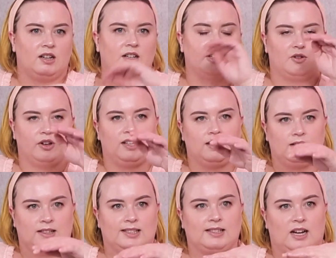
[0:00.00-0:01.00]
ingredient
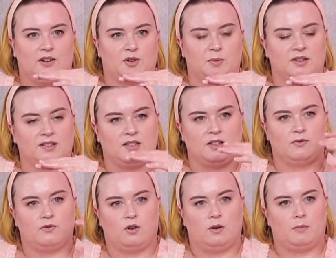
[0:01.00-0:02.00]
lists have to be listed
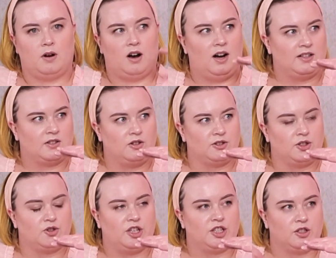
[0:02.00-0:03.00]
from highest
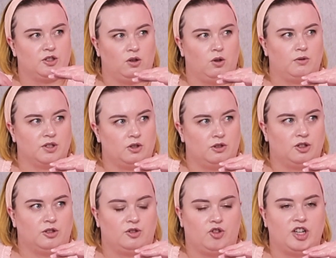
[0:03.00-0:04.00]
concentration to lowest
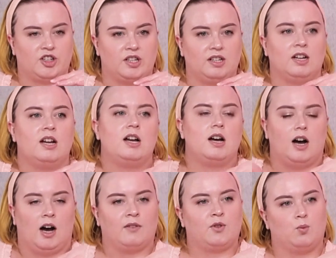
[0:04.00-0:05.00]
concentration.
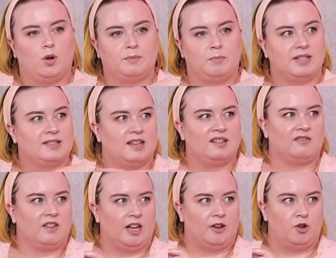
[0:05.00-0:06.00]
After 1%,
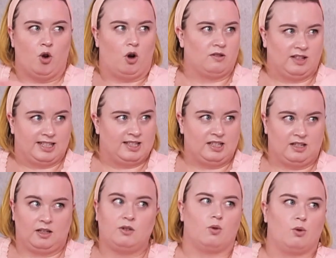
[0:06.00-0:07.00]
they're not listed
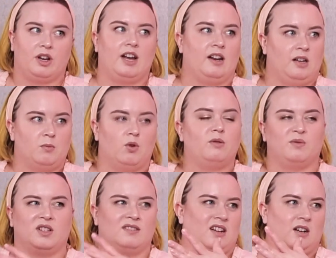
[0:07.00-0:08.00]
in order anymore,
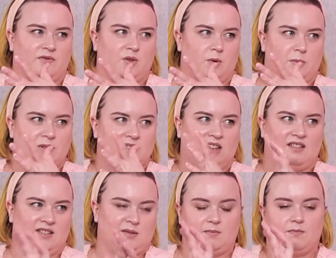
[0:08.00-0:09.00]
because after
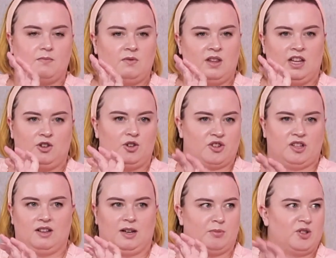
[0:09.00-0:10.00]
1%, they're usually
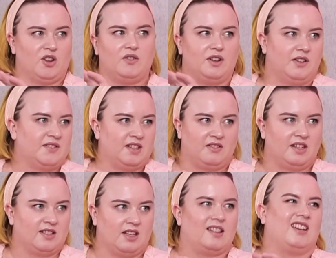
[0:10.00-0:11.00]
like preservatives and
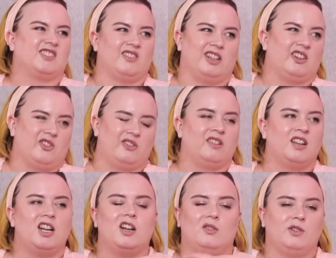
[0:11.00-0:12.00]
things like that. So
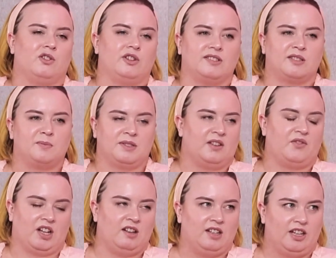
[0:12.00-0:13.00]
we don't
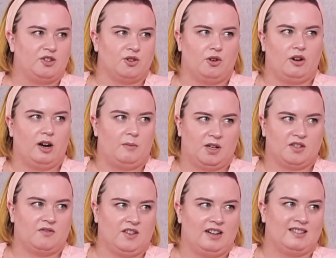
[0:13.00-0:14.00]
specifically need to know how much
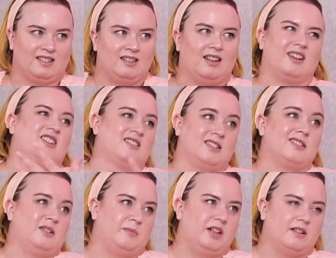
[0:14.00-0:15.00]
of that is in there, because it's
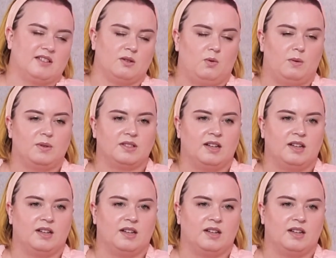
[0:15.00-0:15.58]
going to be less than 1%.